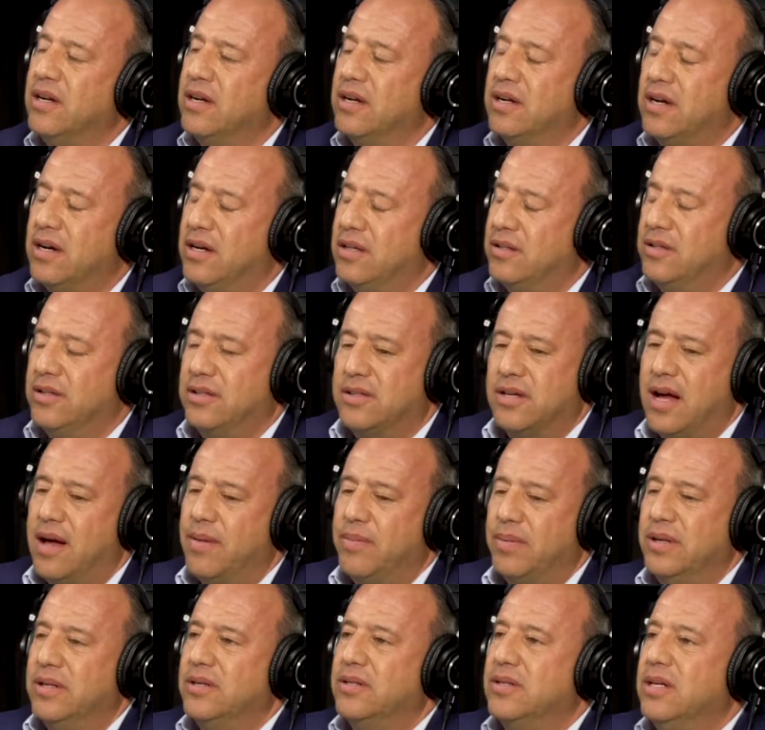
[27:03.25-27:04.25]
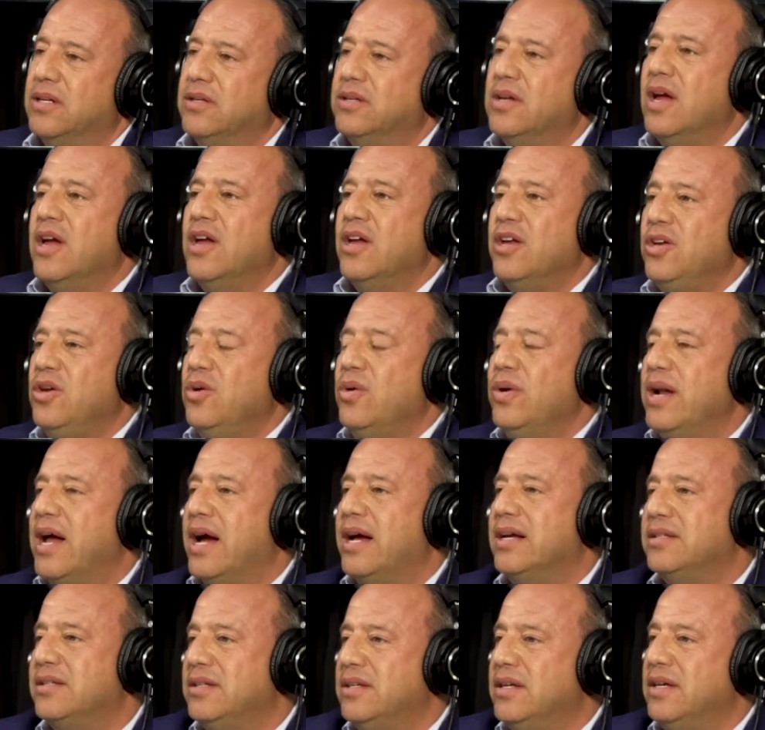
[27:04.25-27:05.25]
and unconscious competencies, you and
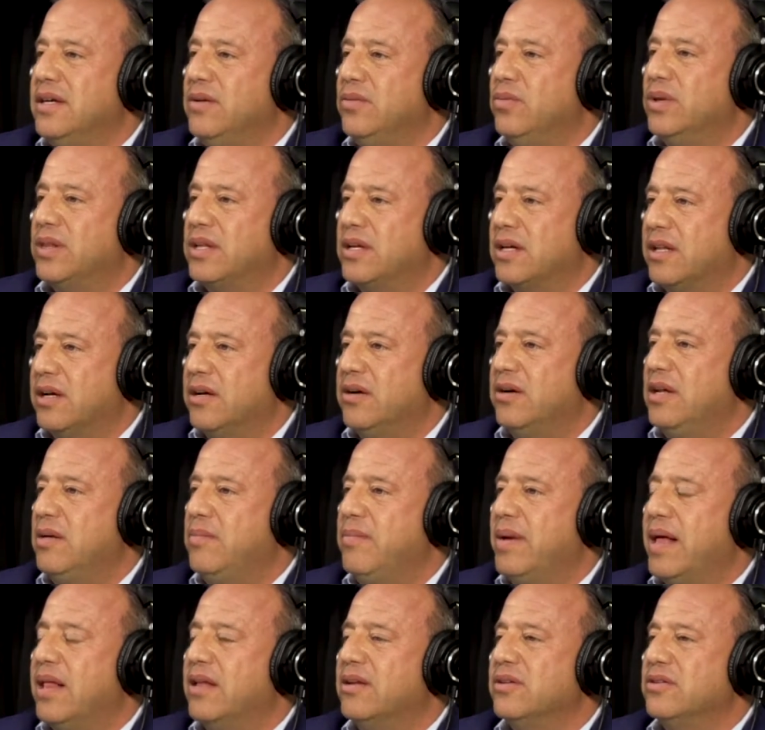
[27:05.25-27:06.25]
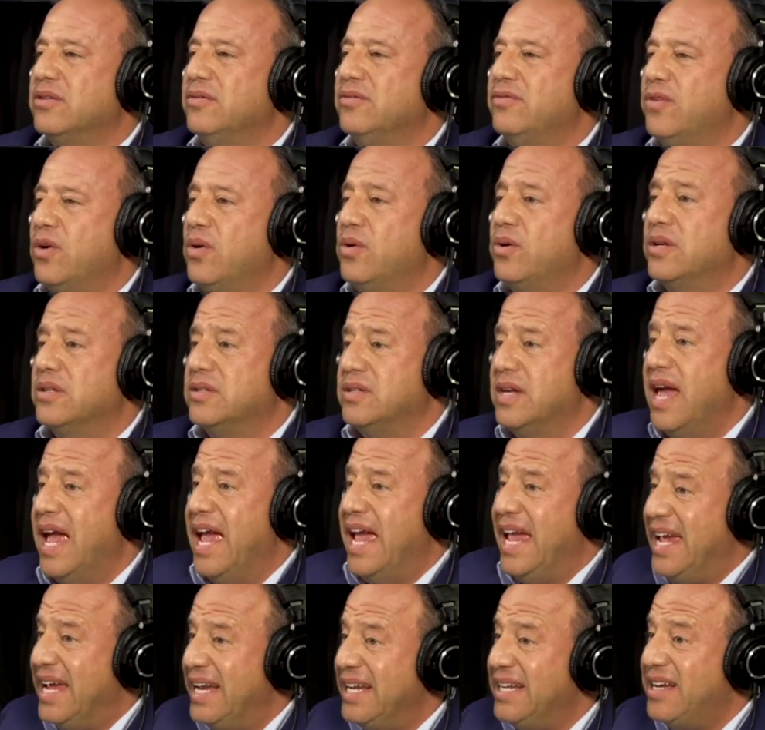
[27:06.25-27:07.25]
I see with clarity, balance, and focus
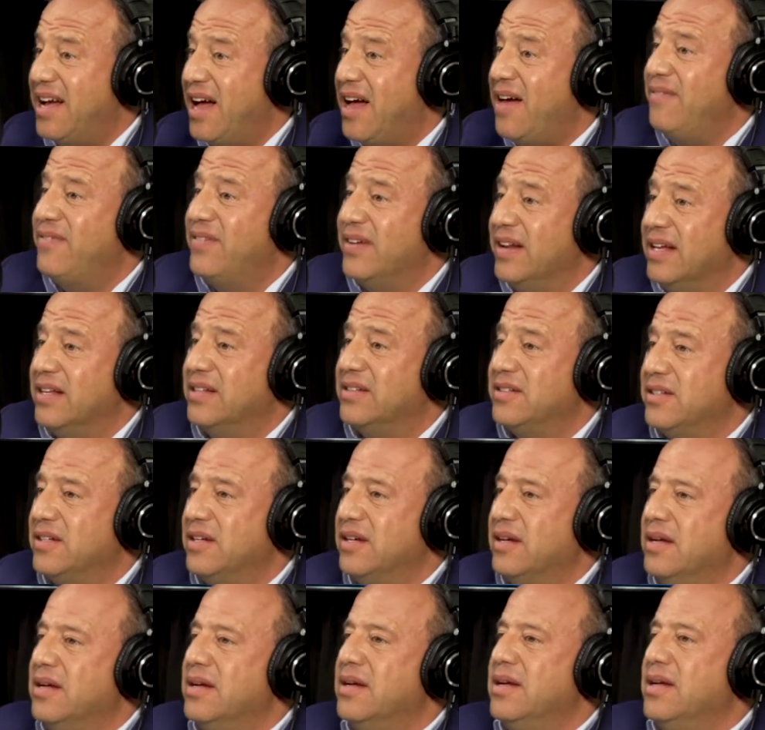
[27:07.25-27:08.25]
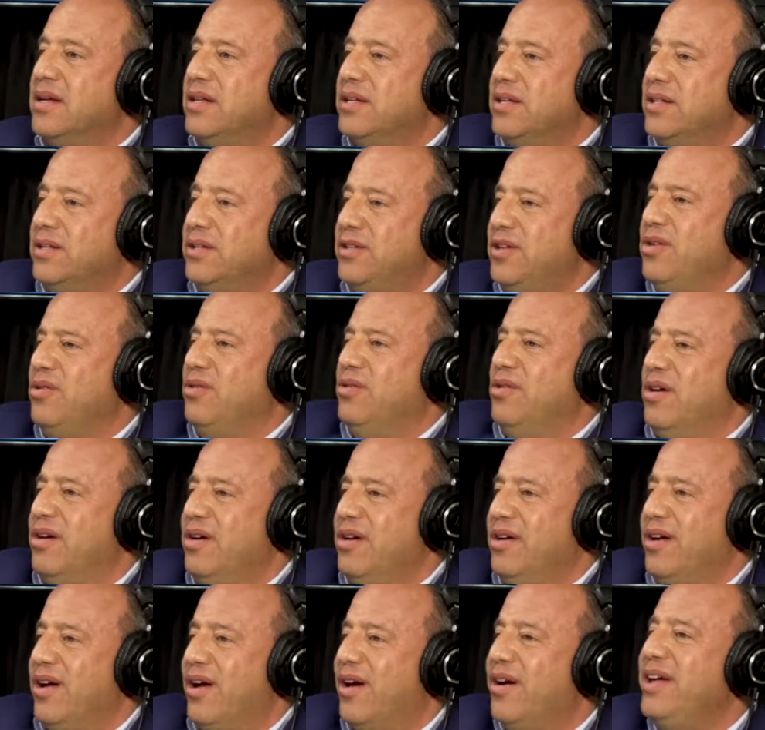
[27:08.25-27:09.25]
and confidence, dude,
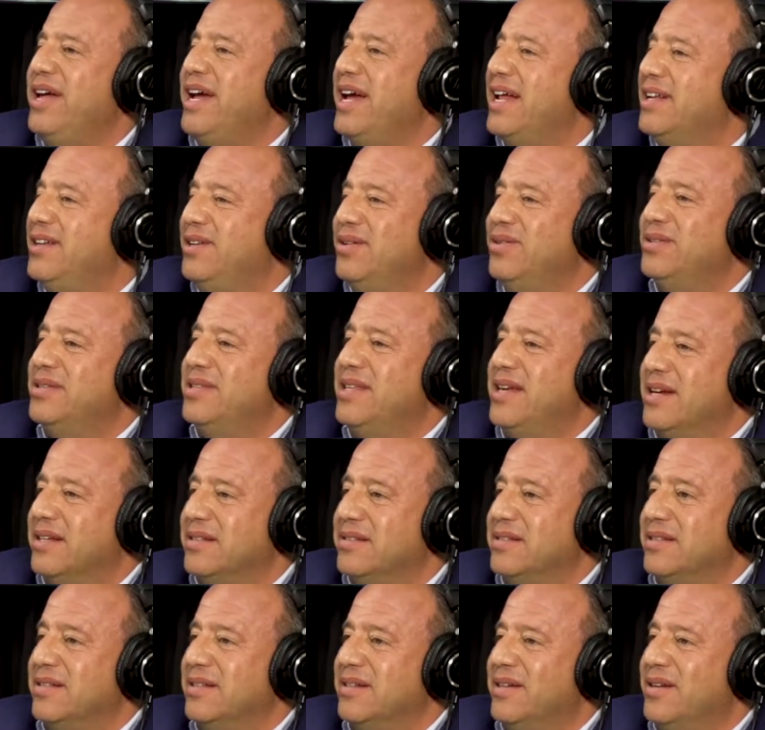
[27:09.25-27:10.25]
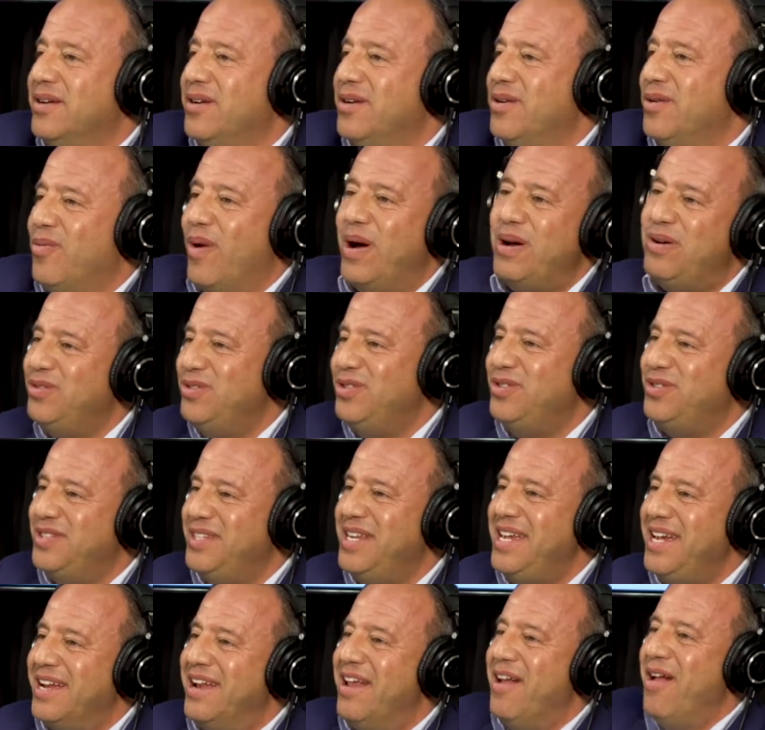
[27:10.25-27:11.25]
all you got to do is this. Why don't you
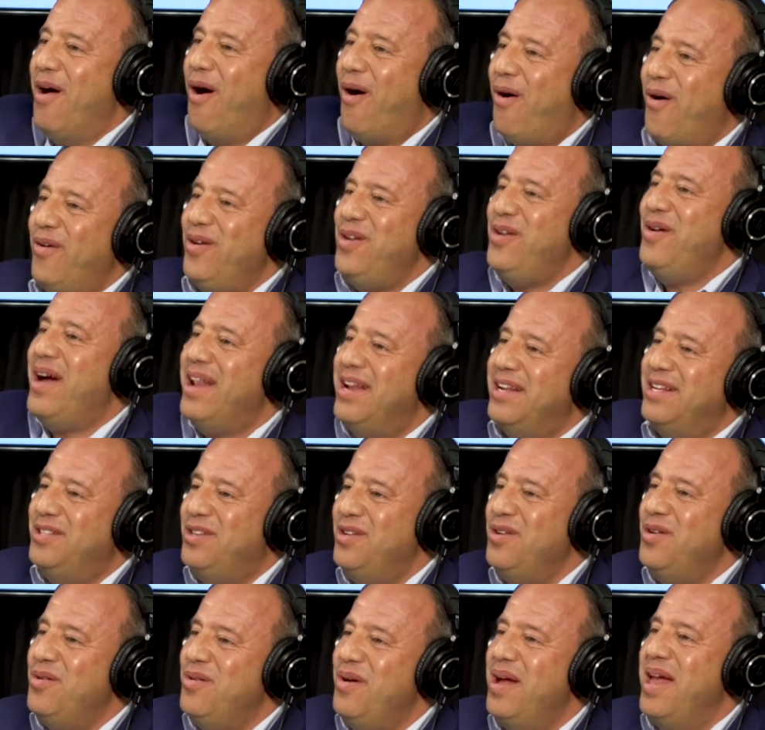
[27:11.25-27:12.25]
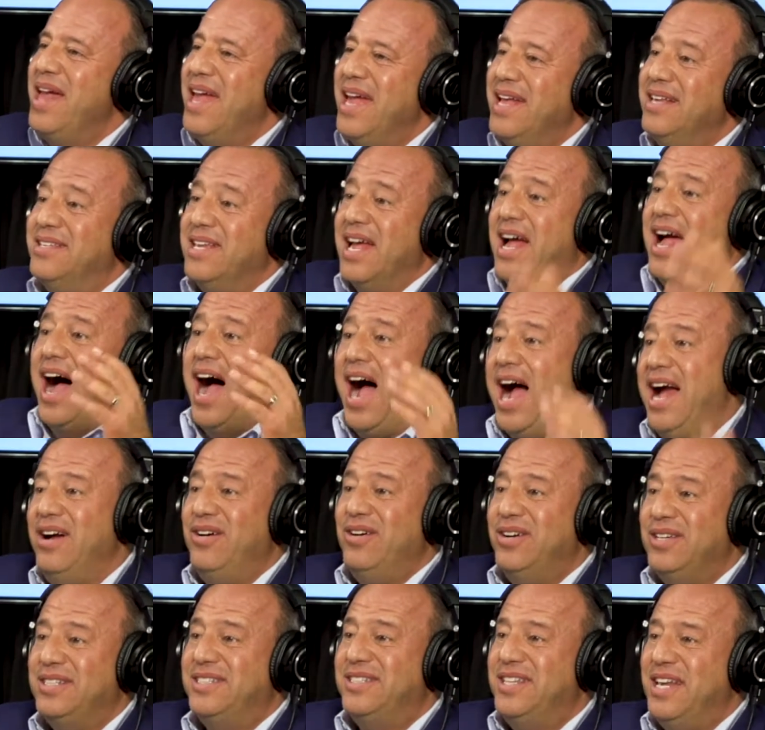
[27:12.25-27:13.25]
see it? All you got to do is
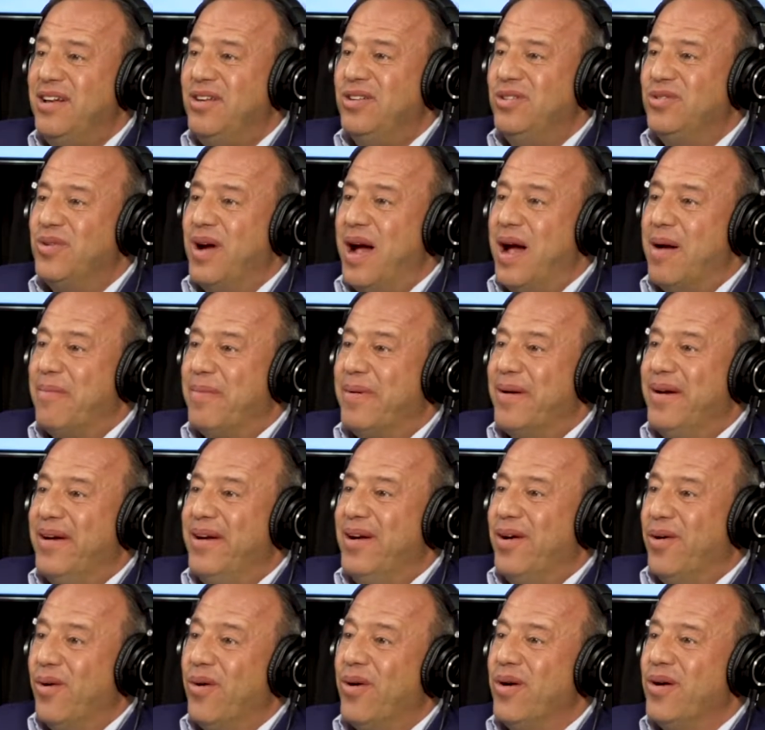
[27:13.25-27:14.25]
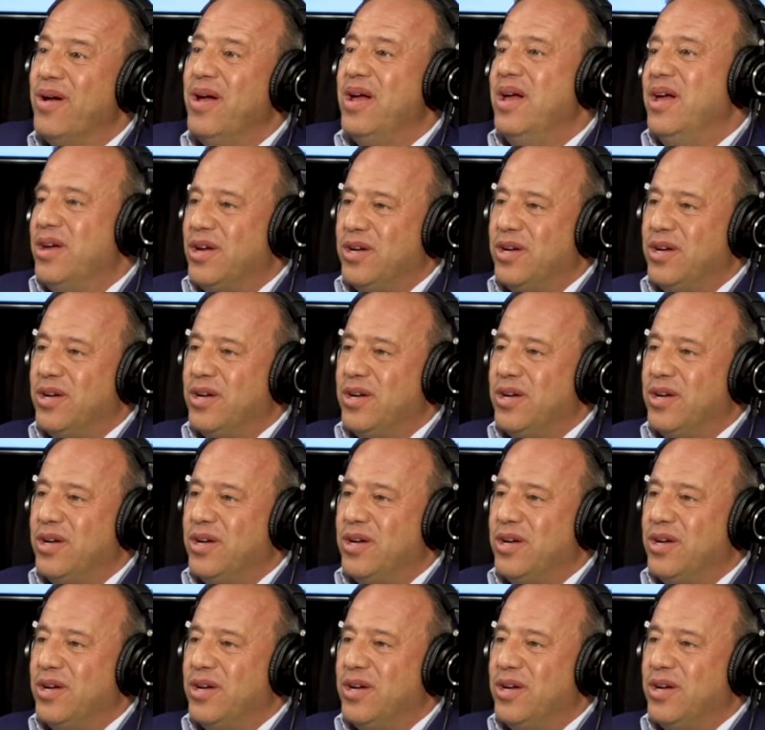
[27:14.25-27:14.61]
hire a sales rep or